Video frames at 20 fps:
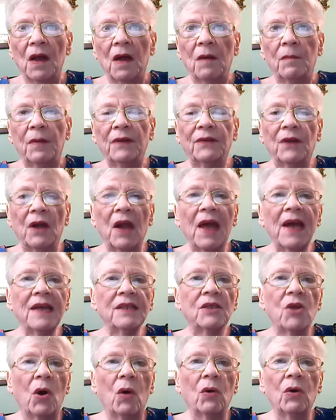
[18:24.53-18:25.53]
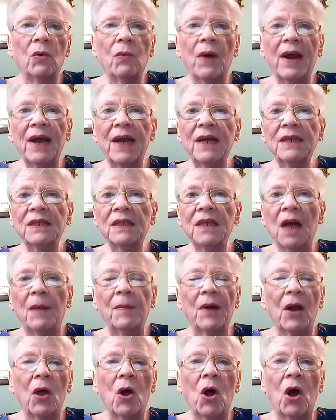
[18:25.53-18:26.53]
But the last COLA raise come
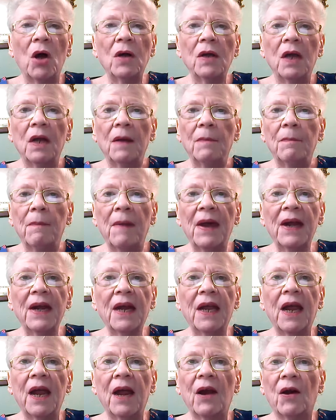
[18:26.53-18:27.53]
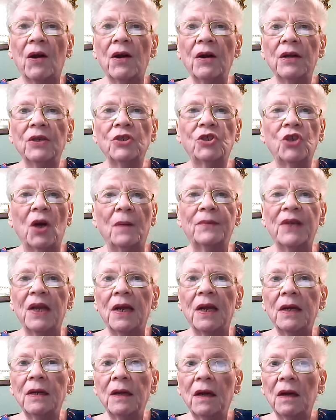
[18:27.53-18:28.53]
along. Medicare jumped
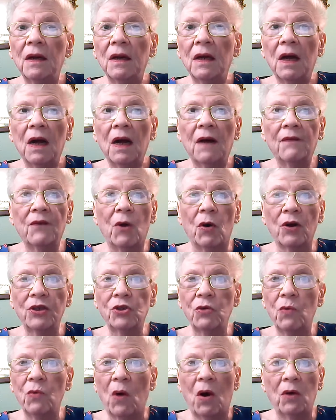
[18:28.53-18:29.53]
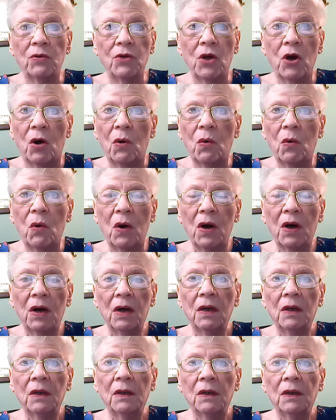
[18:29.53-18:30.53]
in. Of course, you all know.
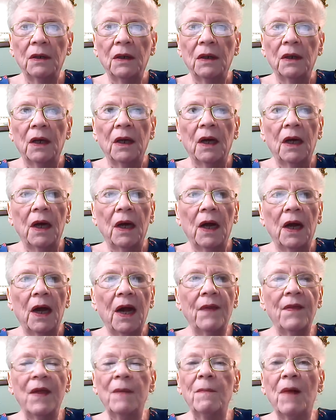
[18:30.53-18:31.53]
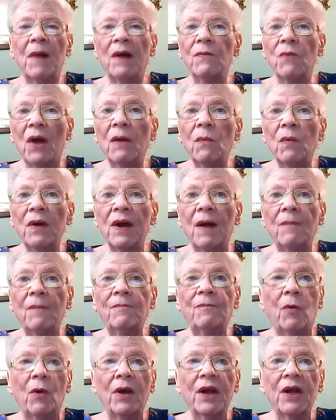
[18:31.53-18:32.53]
And then my rent went
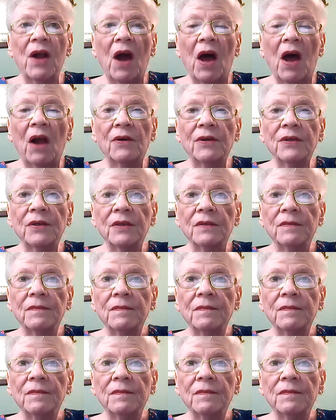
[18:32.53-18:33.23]
up $40.